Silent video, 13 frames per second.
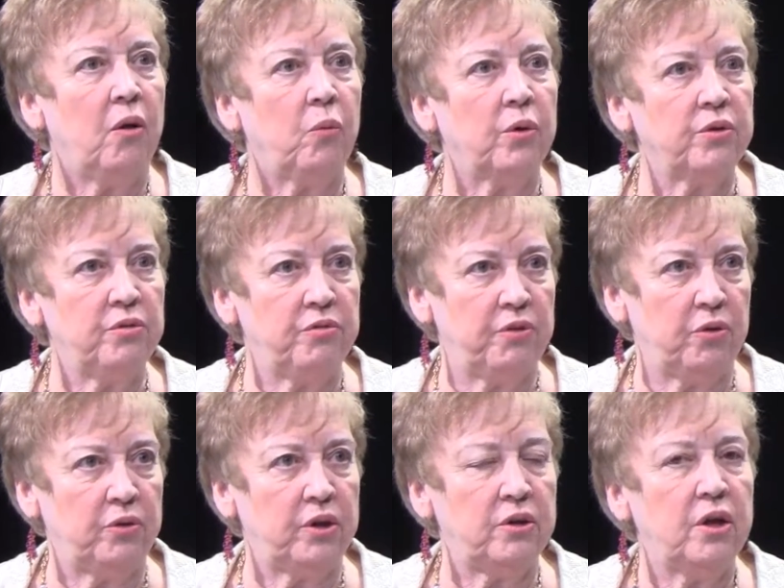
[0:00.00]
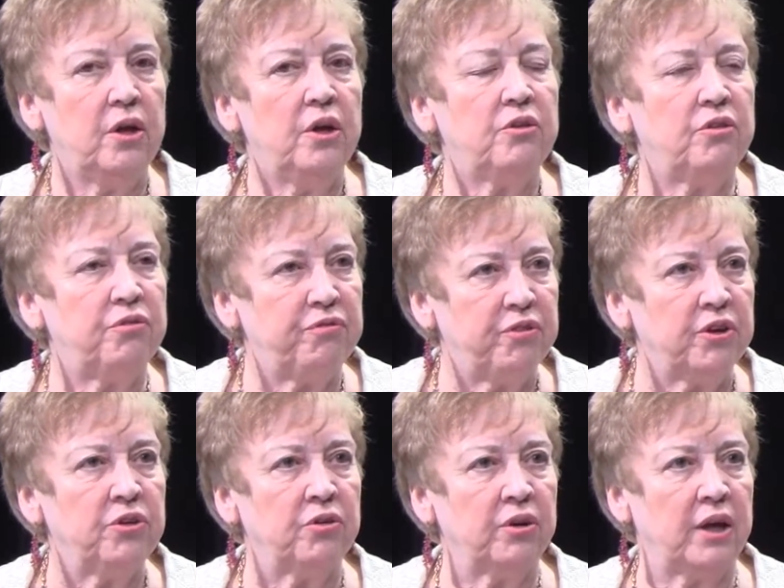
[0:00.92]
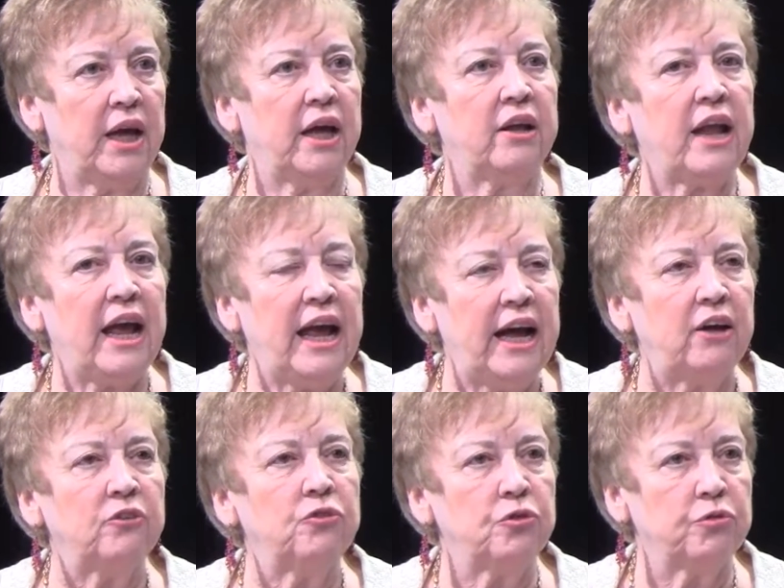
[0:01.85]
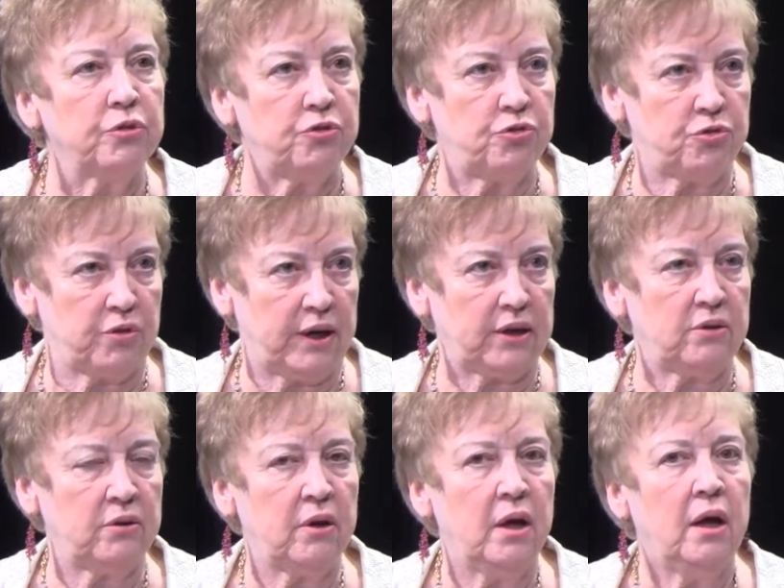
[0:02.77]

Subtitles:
were devoted to figuring out how to restrict